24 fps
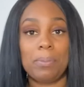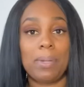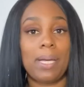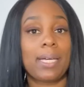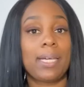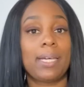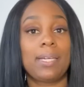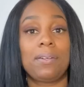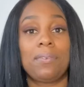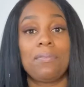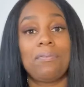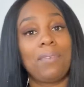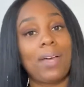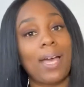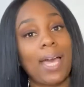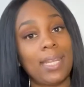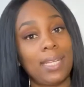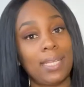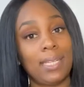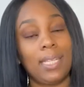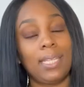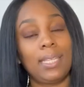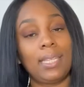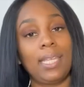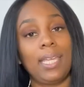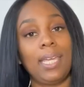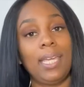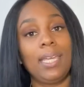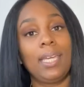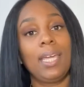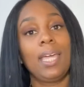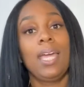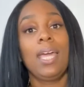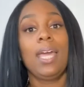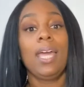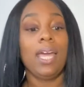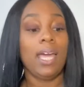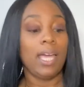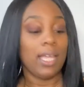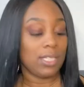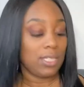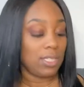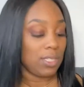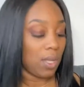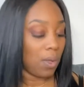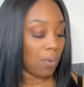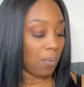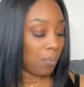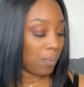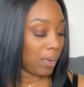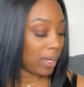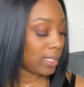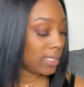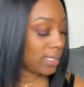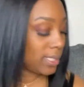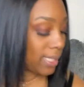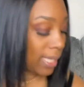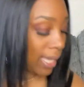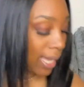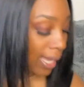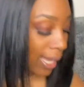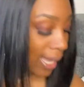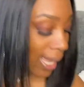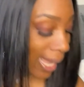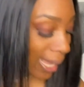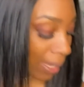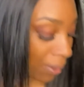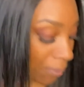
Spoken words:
I couldn't find anything, and so one day I